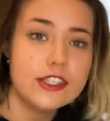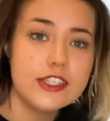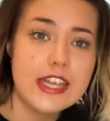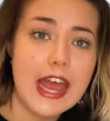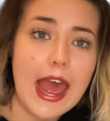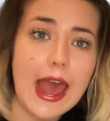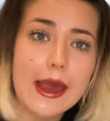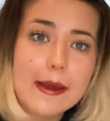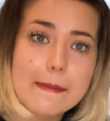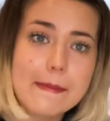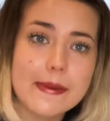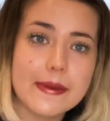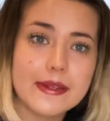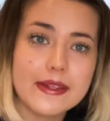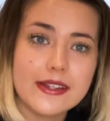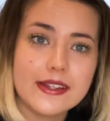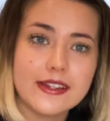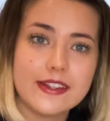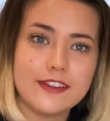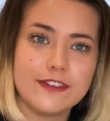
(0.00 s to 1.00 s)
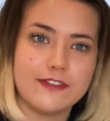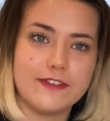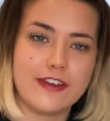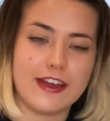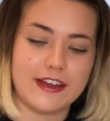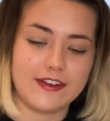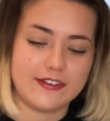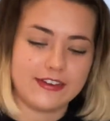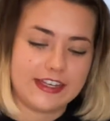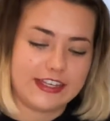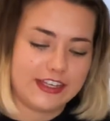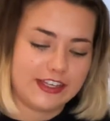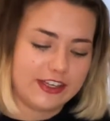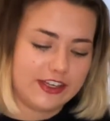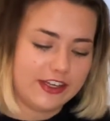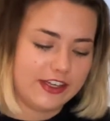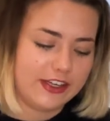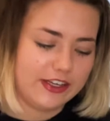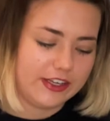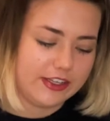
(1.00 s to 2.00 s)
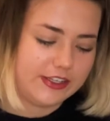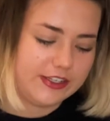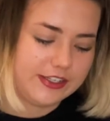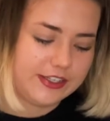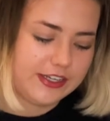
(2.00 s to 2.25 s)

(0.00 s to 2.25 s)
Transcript: Tap. Very good.